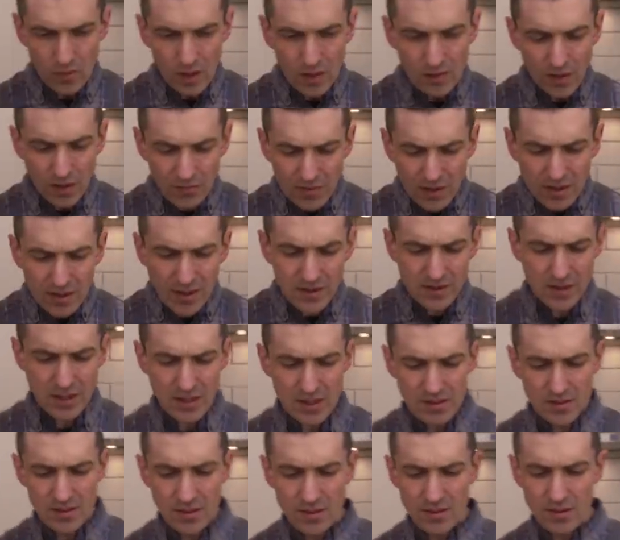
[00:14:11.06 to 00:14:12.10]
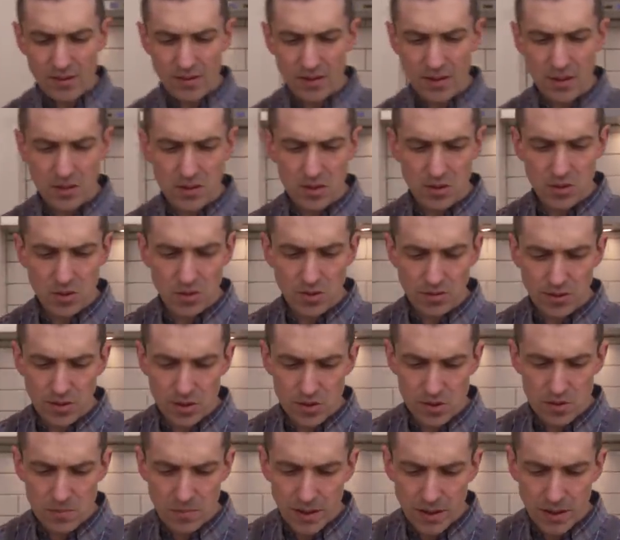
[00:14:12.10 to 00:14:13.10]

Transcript: Definitely like the consistency in the new version